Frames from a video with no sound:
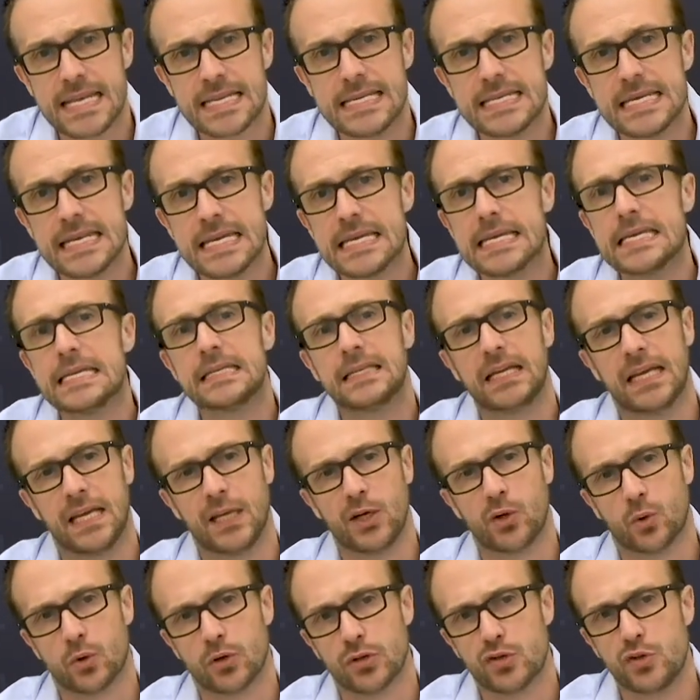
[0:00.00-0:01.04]
I need in
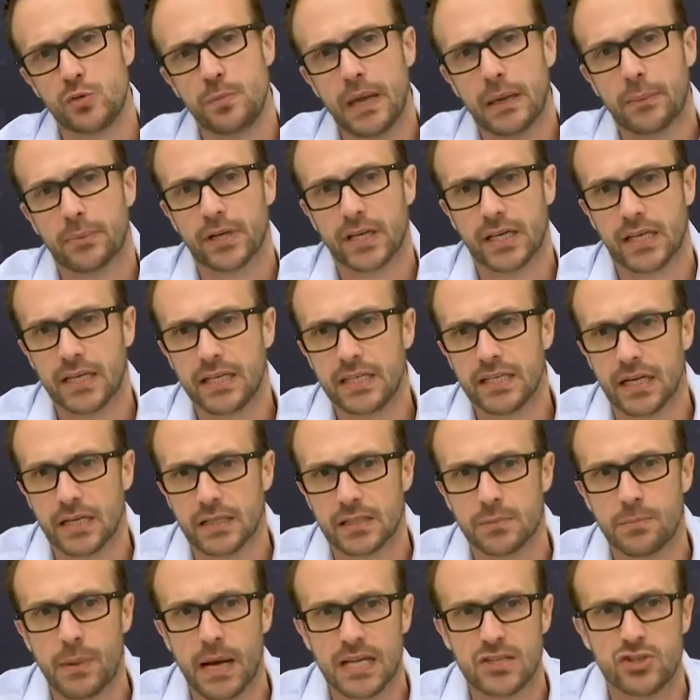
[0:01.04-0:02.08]
order to be able to
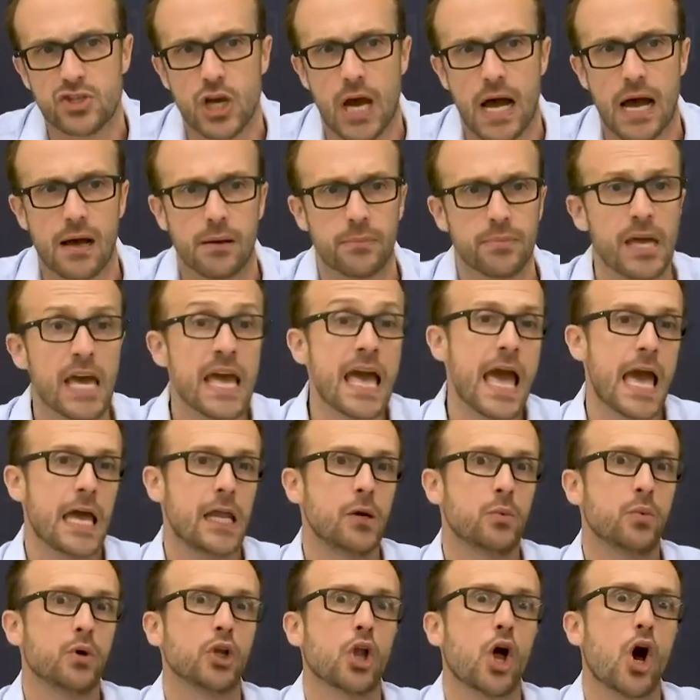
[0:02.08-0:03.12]
conduct my job. And
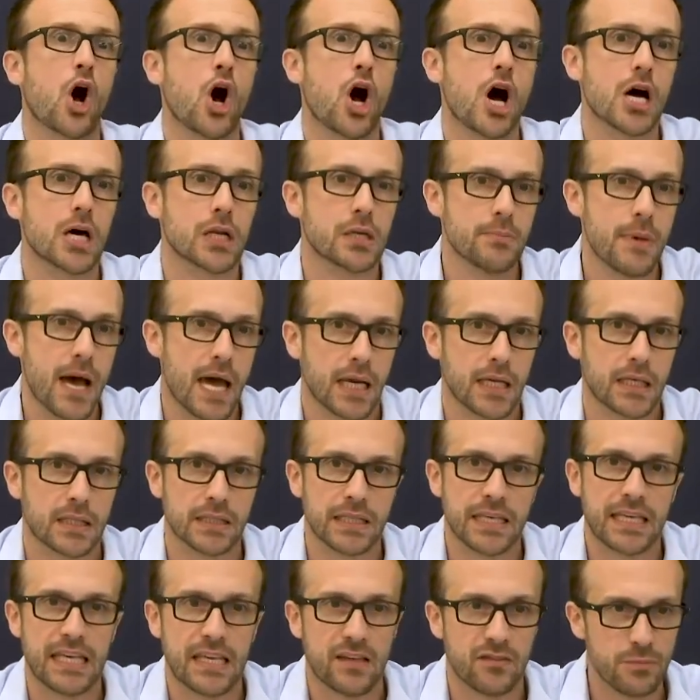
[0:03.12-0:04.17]
it will
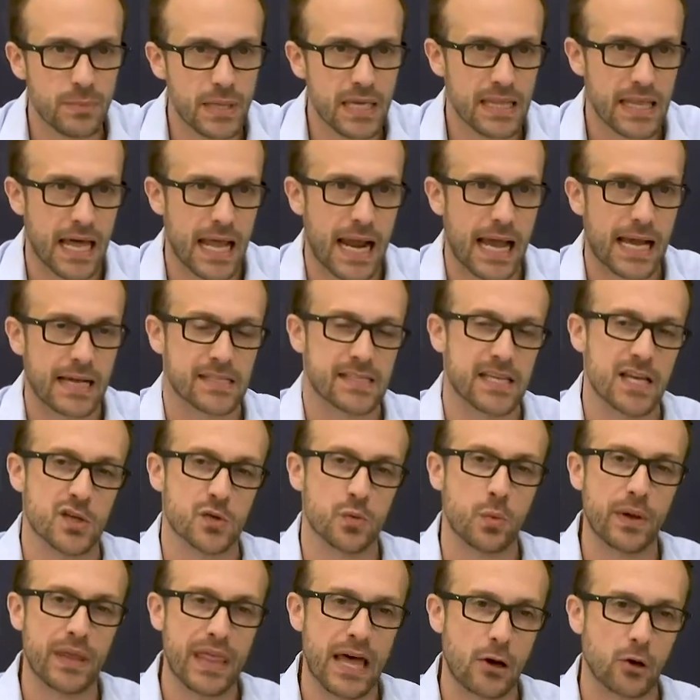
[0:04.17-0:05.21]
automatically give me that
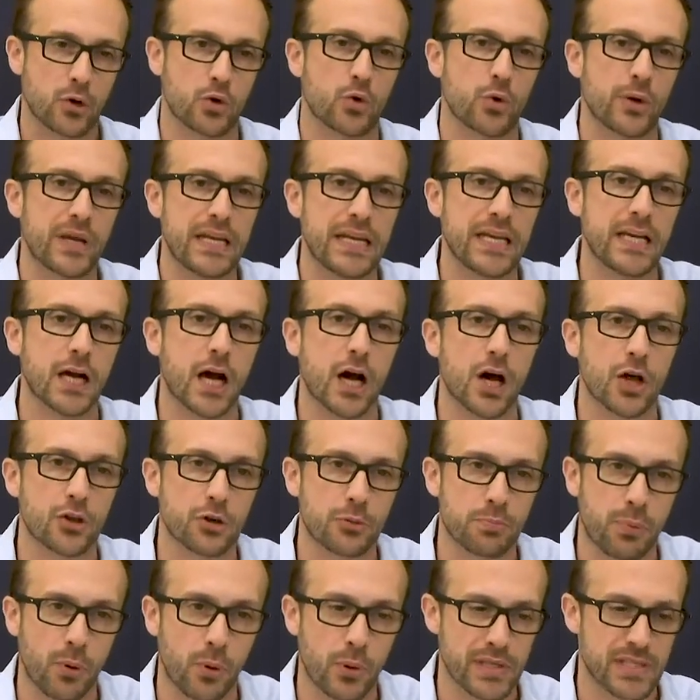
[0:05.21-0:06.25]
access without creating other
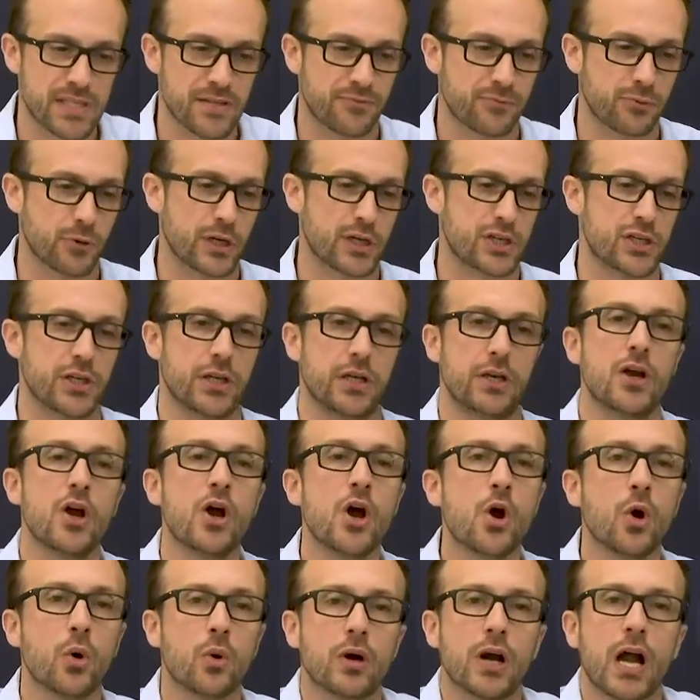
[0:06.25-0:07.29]
points of friction
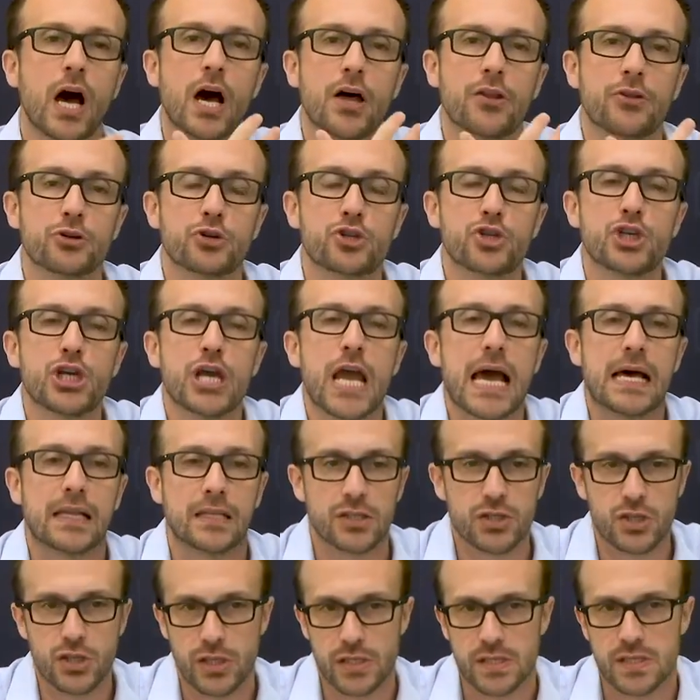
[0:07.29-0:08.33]
or other
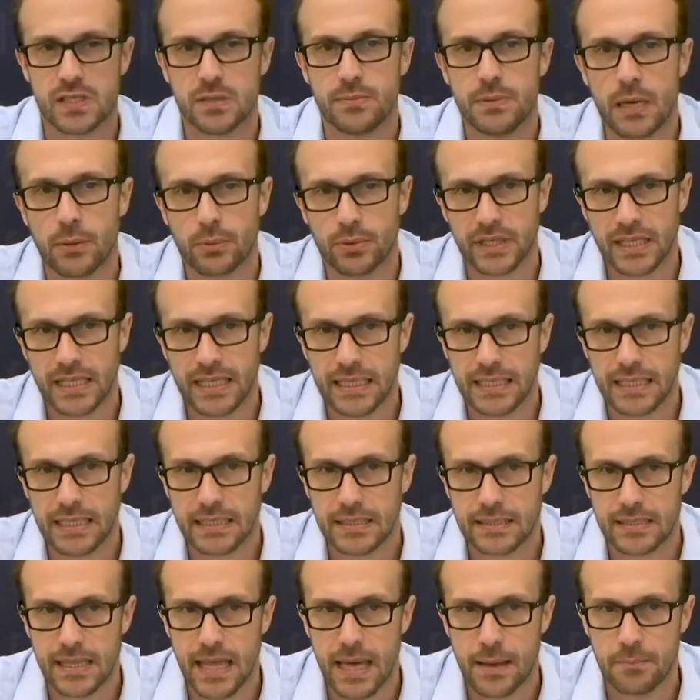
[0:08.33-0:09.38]
challenges to be able to get
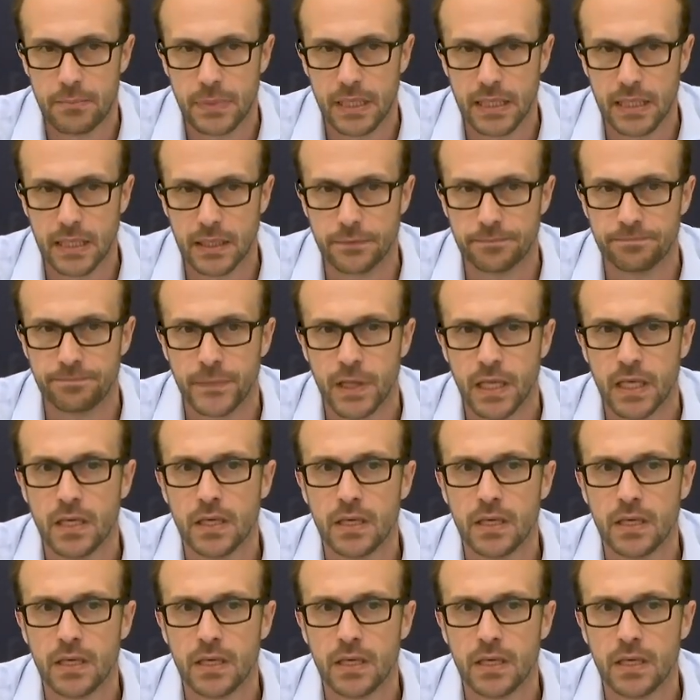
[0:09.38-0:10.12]
into that meeting.